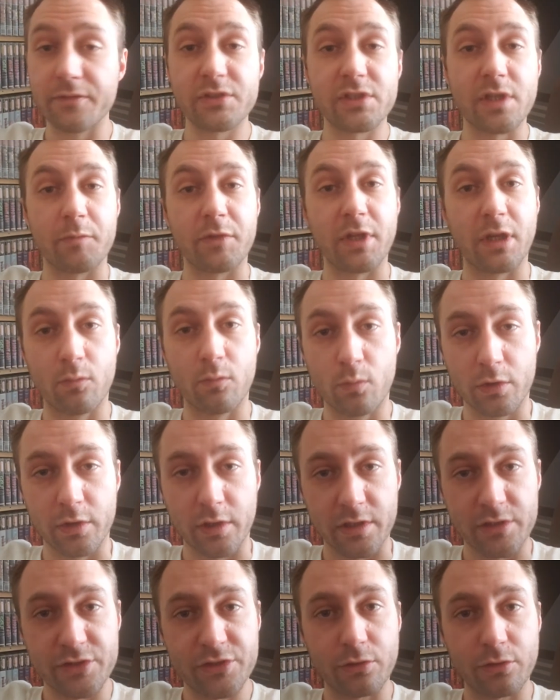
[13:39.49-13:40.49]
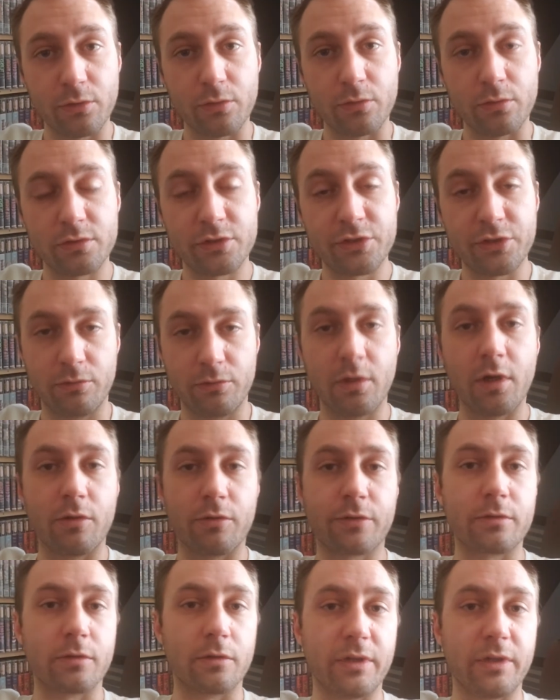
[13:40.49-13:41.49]
if something were to
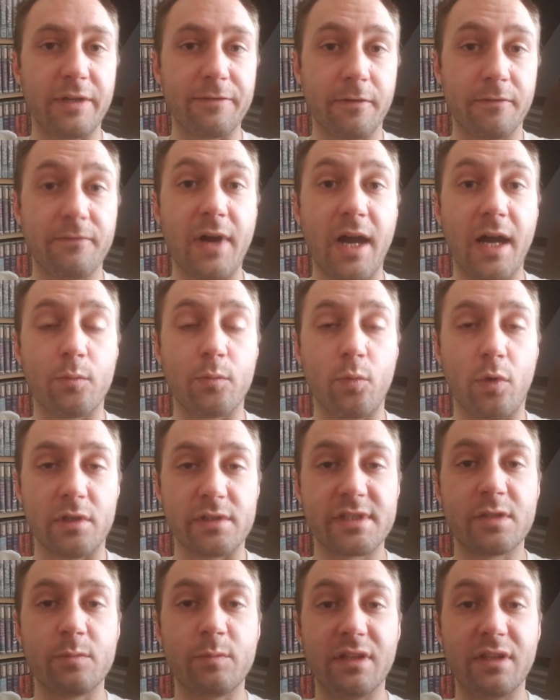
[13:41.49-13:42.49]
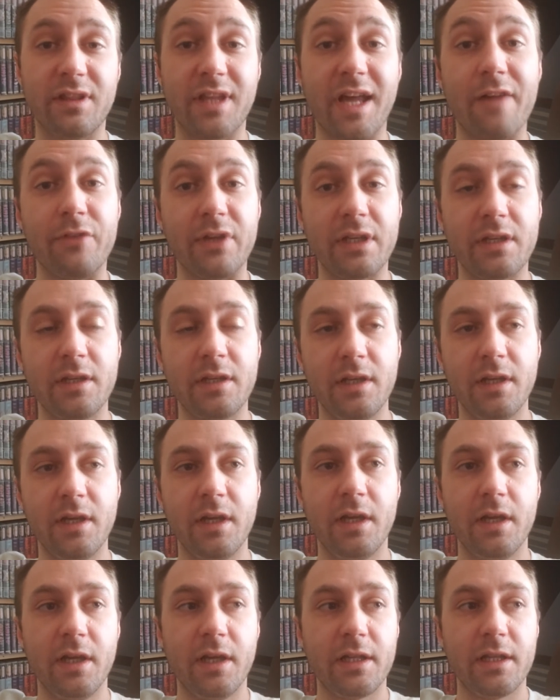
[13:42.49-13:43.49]
go through, if a fine was to be levied.